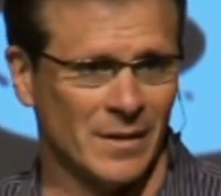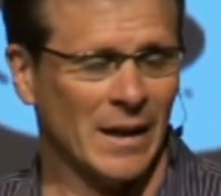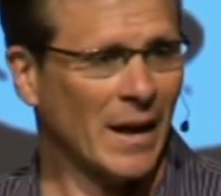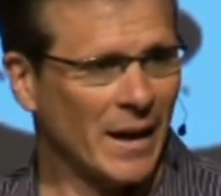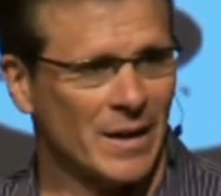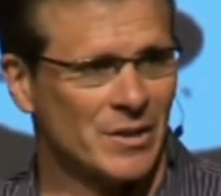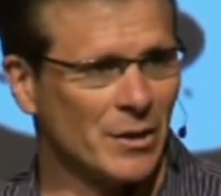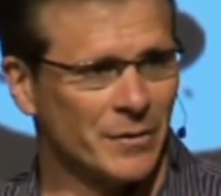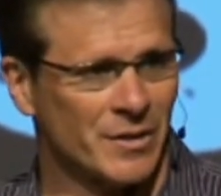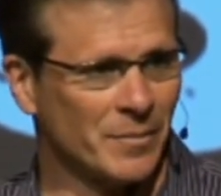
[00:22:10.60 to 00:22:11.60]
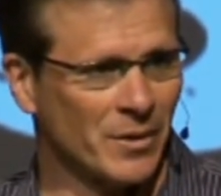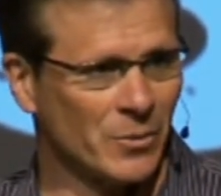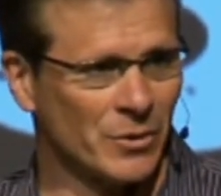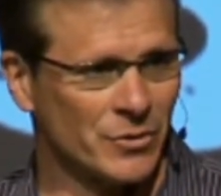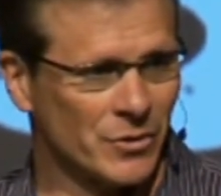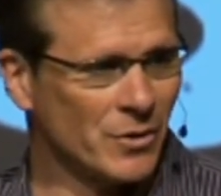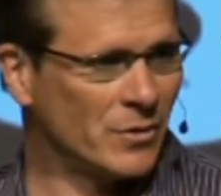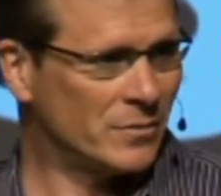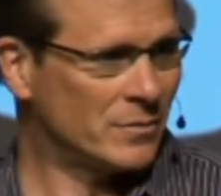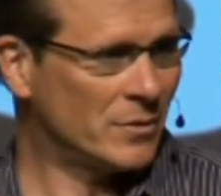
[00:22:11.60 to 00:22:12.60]
And I ask you if something were true,
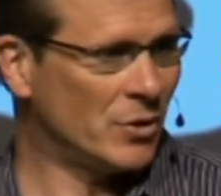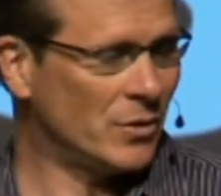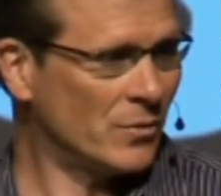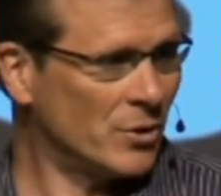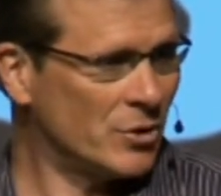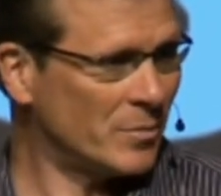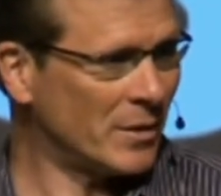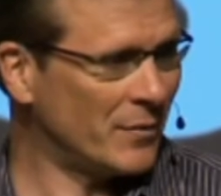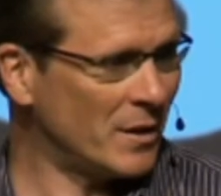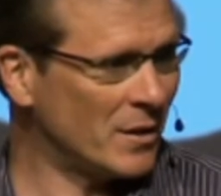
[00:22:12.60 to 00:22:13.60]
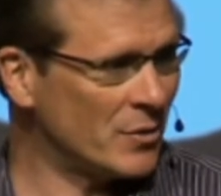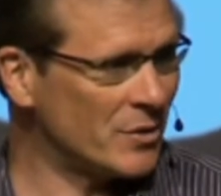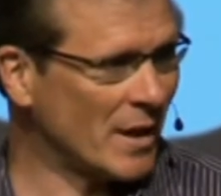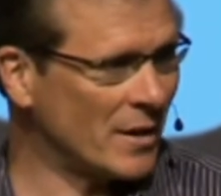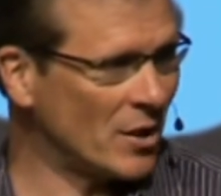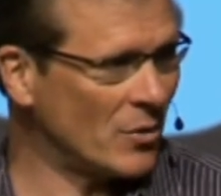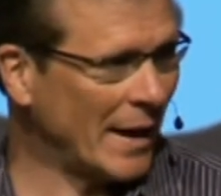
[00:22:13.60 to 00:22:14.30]
would you believe it? And you say no?